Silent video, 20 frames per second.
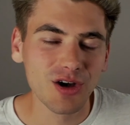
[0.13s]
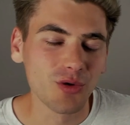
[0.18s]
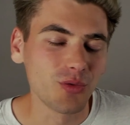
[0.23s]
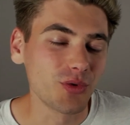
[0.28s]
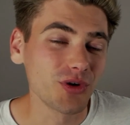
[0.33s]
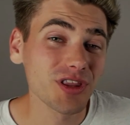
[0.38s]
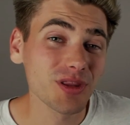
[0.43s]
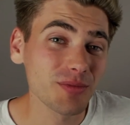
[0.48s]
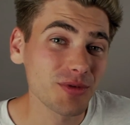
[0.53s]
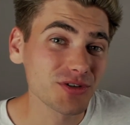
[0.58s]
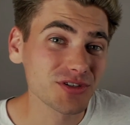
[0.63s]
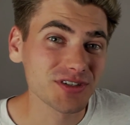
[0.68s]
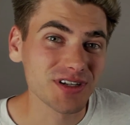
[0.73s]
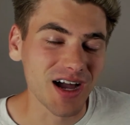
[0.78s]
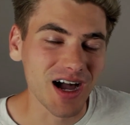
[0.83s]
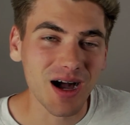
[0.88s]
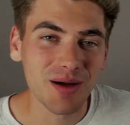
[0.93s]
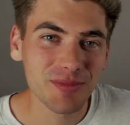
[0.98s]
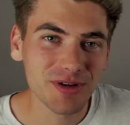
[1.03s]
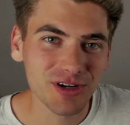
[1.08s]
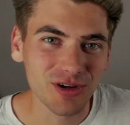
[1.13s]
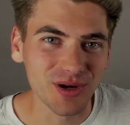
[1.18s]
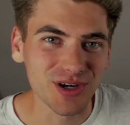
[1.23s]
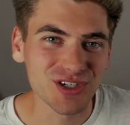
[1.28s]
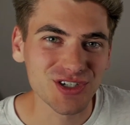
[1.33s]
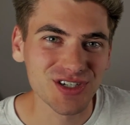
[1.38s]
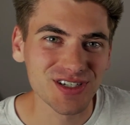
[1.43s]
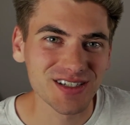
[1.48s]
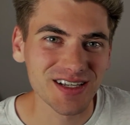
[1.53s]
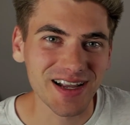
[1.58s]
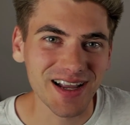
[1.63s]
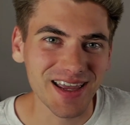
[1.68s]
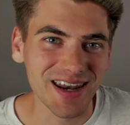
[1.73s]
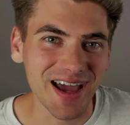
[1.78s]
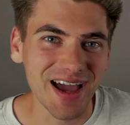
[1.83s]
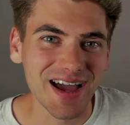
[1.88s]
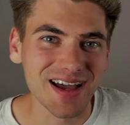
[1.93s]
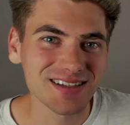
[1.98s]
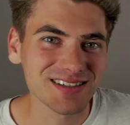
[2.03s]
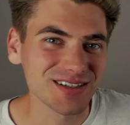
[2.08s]
One of the most common questions I get
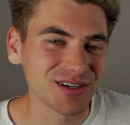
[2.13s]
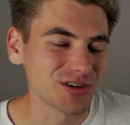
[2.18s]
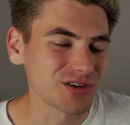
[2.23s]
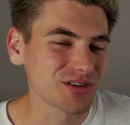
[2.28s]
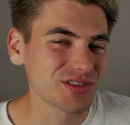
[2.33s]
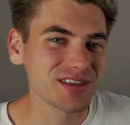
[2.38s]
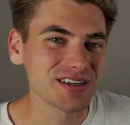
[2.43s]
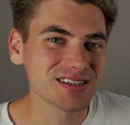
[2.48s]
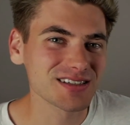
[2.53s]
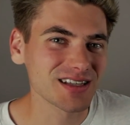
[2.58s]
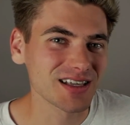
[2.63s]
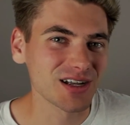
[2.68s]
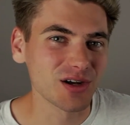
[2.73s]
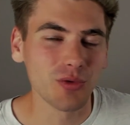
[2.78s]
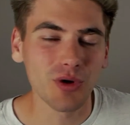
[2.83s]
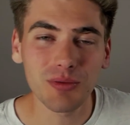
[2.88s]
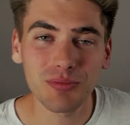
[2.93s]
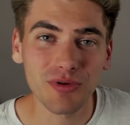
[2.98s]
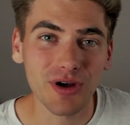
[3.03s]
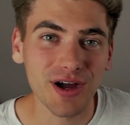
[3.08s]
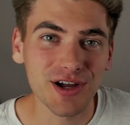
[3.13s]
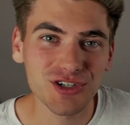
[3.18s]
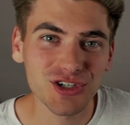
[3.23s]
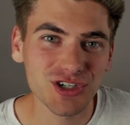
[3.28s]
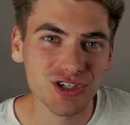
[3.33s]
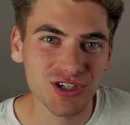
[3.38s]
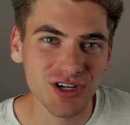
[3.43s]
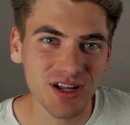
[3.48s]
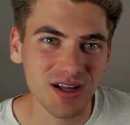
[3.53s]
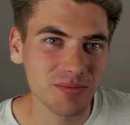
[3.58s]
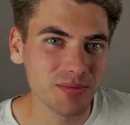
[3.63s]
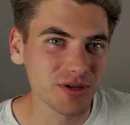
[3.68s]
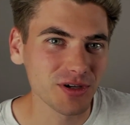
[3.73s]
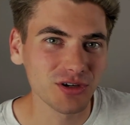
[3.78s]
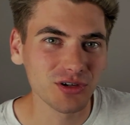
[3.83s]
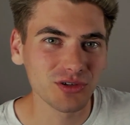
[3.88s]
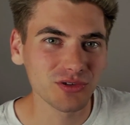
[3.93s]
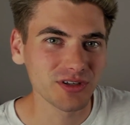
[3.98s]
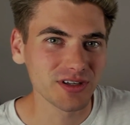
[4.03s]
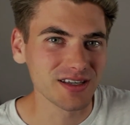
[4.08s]
asked are things like, what project should I
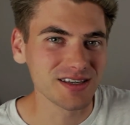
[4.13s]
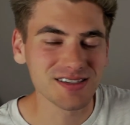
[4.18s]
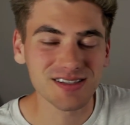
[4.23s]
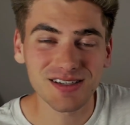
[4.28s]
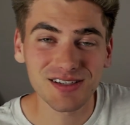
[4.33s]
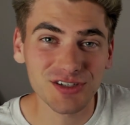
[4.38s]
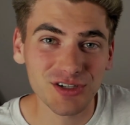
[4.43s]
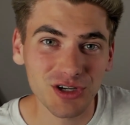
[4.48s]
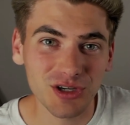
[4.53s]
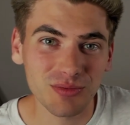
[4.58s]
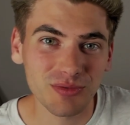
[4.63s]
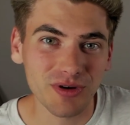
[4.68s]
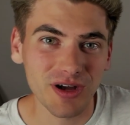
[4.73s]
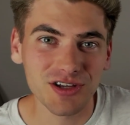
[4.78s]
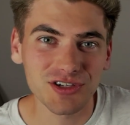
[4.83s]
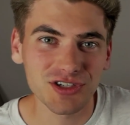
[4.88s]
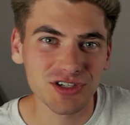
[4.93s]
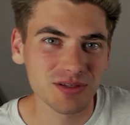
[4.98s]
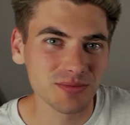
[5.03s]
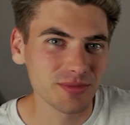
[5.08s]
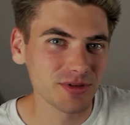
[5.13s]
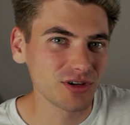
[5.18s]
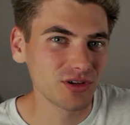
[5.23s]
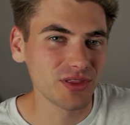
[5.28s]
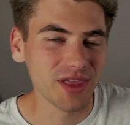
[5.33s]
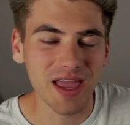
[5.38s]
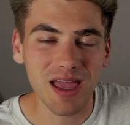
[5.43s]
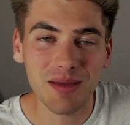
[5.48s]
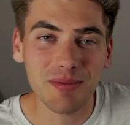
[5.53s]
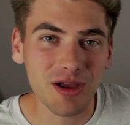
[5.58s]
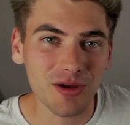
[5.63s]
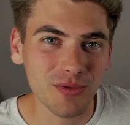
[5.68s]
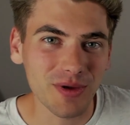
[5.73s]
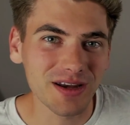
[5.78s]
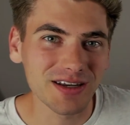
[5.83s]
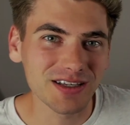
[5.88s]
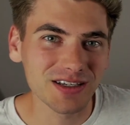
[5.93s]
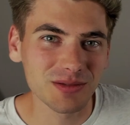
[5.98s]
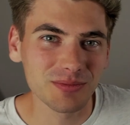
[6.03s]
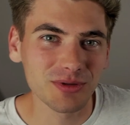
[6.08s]
build? Is this a good project to build? Am I
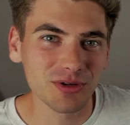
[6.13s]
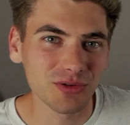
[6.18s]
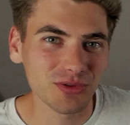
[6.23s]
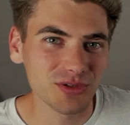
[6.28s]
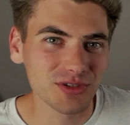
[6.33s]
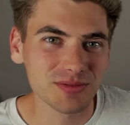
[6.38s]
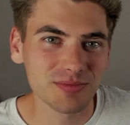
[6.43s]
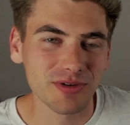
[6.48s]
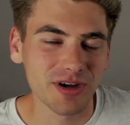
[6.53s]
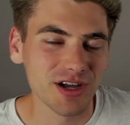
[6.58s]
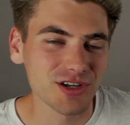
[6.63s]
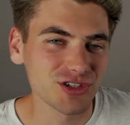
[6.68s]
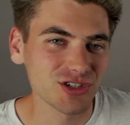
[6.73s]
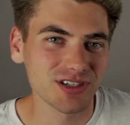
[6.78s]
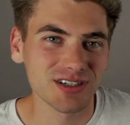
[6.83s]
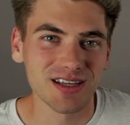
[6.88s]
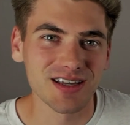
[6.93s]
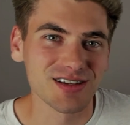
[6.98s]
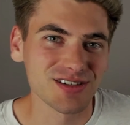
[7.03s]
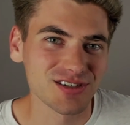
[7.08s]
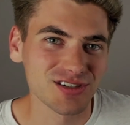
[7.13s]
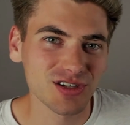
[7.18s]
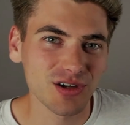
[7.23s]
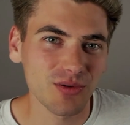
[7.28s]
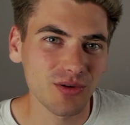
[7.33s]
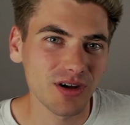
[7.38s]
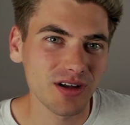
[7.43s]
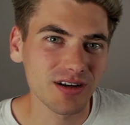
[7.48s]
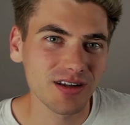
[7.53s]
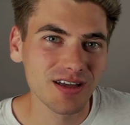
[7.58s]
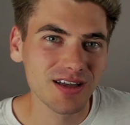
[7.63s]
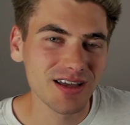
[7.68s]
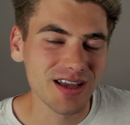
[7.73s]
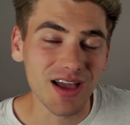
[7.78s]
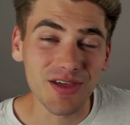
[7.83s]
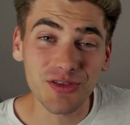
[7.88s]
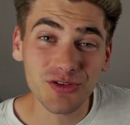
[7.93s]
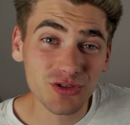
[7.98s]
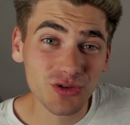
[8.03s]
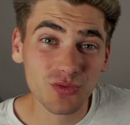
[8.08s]
ready to build this project? And so on.
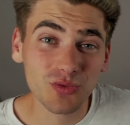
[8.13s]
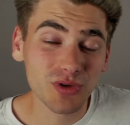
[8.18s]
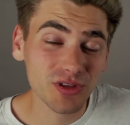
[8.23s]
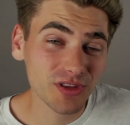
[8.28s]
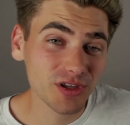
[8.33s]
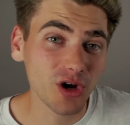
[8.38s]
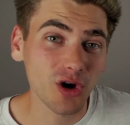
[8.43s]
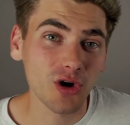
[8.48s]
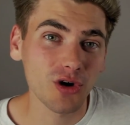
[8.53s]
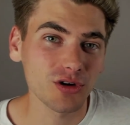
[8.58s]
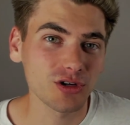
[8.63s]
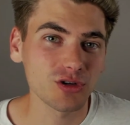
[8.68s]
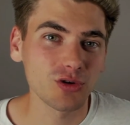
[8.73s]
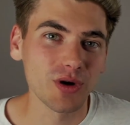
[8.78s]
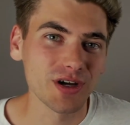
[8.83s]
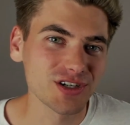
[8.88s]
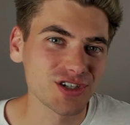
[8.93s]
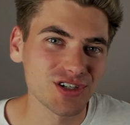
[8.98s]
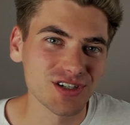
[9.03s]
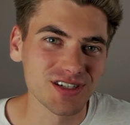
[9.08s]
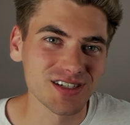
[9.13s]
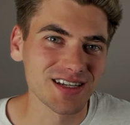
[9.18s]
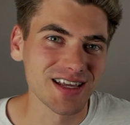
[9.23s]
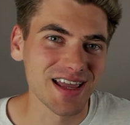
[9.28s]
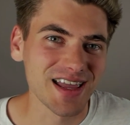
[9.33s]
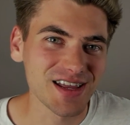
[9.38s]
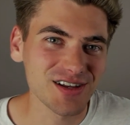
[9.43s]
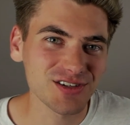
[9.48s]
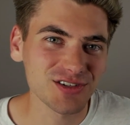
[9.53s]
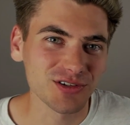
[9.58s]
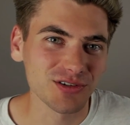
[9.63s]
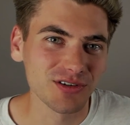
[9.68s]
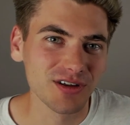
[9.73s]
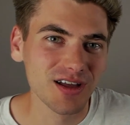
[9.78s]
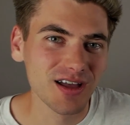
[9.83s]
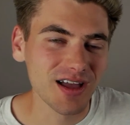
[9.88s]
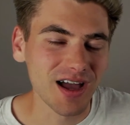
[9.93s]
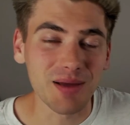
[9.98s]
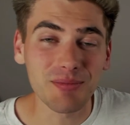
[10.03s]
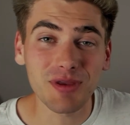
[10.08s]
And these are really hard questions to answer.
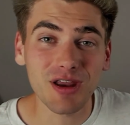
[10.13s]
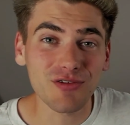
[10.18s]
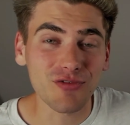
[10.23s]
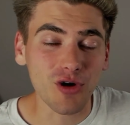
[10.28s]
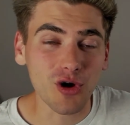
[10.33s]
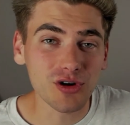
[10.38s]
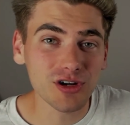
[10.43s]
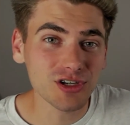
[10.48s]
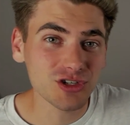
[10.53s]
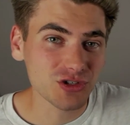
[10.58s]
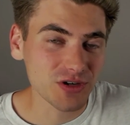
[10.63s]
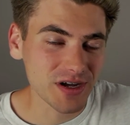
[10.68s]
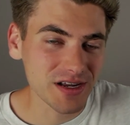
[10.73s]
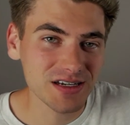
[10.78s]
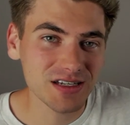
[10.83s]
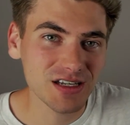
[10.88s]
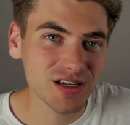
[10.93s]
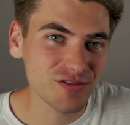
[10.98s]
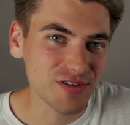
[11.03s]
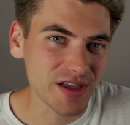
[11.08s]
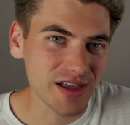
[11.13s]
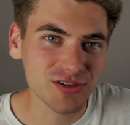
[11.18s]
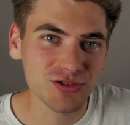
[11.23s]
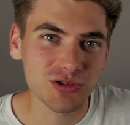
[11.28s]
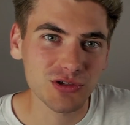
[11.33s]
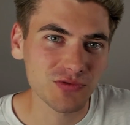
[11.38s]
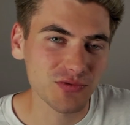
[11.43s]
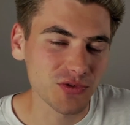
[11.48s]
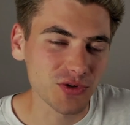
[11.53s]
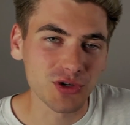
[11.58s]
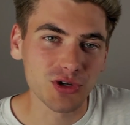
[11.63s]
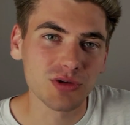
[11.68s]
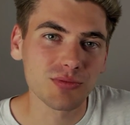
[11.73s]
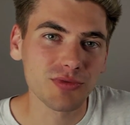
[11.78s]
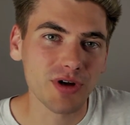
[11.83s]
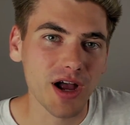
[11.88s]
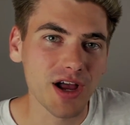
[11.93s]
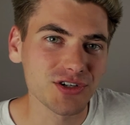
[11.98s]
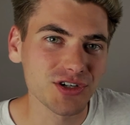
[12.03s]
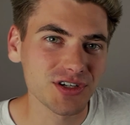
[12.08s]
I mean, I've already tried to give answers for good
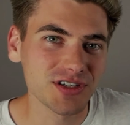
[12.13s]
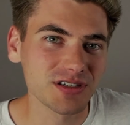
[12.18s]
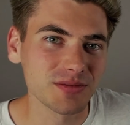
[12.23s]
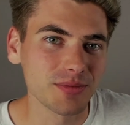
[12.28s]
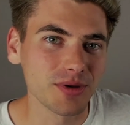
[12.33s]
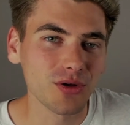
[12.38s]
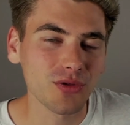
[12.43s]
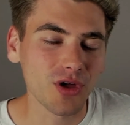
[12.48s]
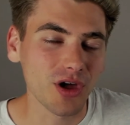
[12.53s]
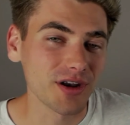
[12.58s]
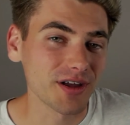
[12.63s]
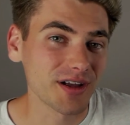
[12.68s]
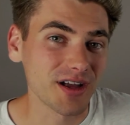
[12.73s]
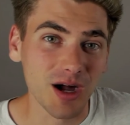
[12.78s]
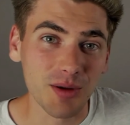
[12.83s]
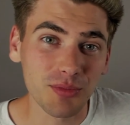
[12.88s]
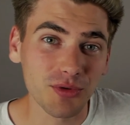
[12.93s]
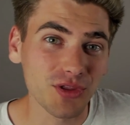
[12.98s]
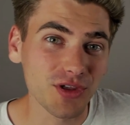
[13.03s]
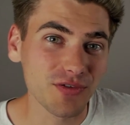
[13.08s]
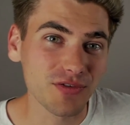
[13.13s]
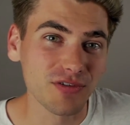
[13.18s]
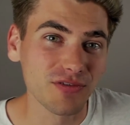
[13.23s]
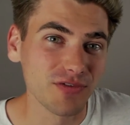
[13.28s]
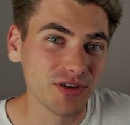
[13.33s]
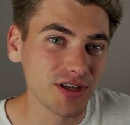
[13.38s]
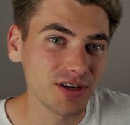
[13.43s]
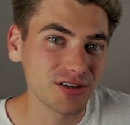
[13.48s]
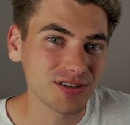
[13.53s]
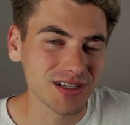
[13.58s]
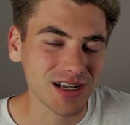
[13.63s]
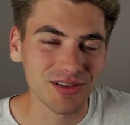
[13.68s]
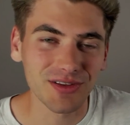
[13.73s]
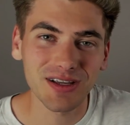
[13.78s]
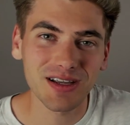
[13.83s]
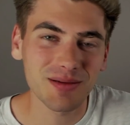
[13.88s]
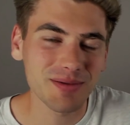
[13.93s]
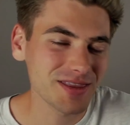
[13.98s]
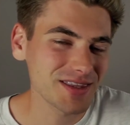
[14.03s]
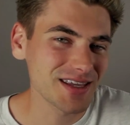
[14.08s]
projects to build on a couple different videos. I'll
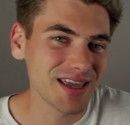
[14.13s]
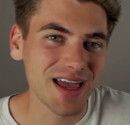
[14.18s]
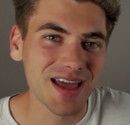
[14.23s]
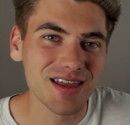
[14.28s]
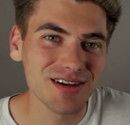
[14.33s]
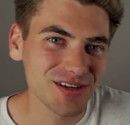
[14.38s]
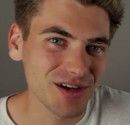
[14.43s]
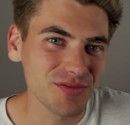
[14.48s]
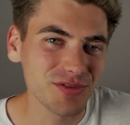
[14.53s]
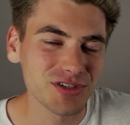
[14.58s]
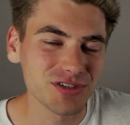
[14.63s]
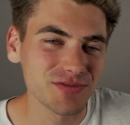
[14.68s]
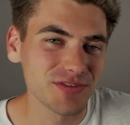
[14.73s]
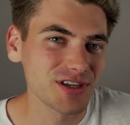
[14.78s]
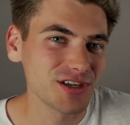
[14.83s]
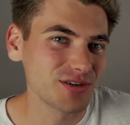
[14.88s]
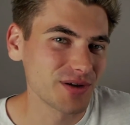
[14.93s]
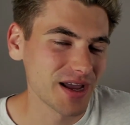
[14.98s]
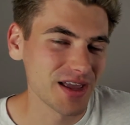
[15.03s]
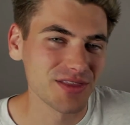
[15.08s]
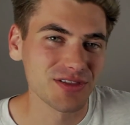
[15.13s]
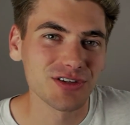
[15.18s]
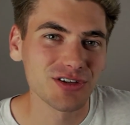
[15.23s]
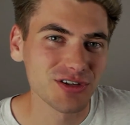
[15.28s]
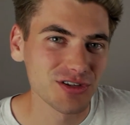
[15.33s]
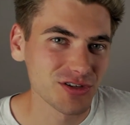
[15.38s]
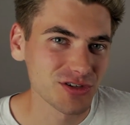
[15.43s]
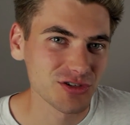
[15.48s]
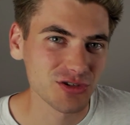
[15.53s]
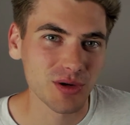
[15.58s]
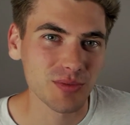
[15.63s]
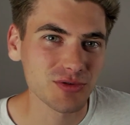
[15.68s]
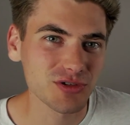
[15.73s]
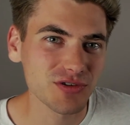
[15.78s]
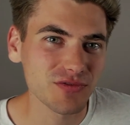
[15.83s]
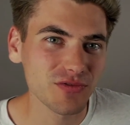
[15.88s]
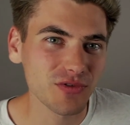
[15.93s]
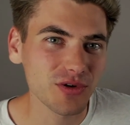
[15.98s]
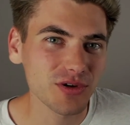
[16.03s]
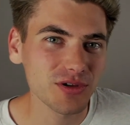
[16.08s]
link them at the end of this video and in the
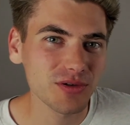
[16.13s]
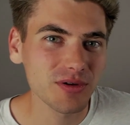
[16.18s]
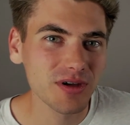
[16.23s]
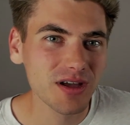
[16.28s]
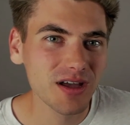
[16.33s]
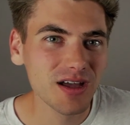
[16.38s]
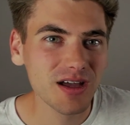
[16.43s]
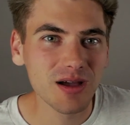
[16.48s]
description for you.